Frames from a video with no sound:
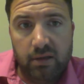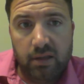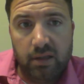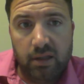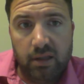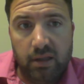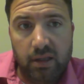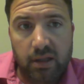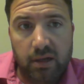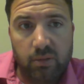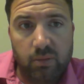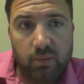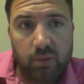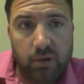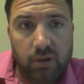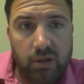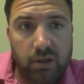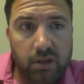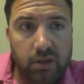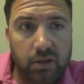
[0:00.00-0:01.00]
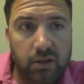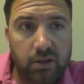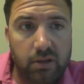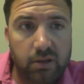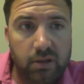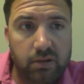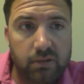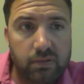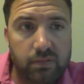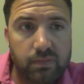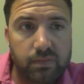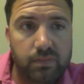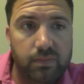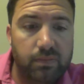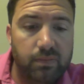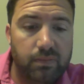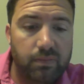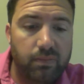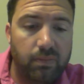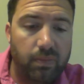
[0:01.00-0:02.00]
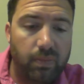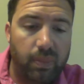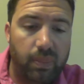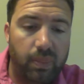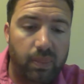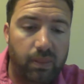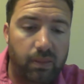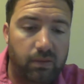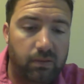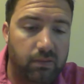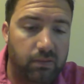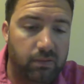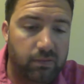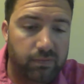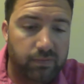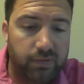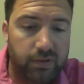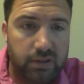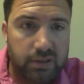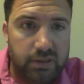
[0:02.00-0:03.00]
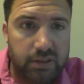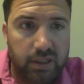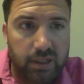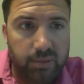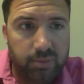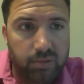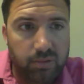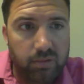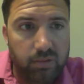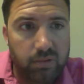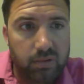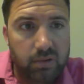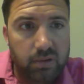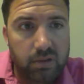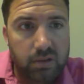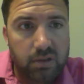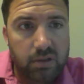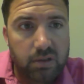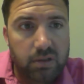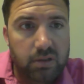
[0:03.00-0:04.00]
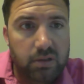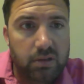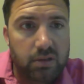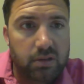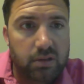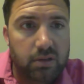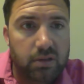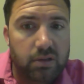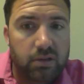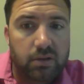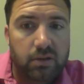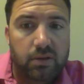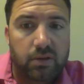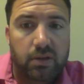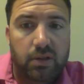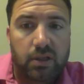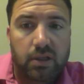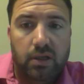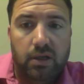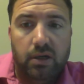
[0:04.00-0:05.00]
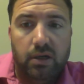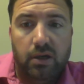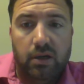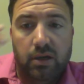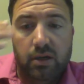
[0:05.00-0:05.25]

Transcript: and let it work. You know, for example, the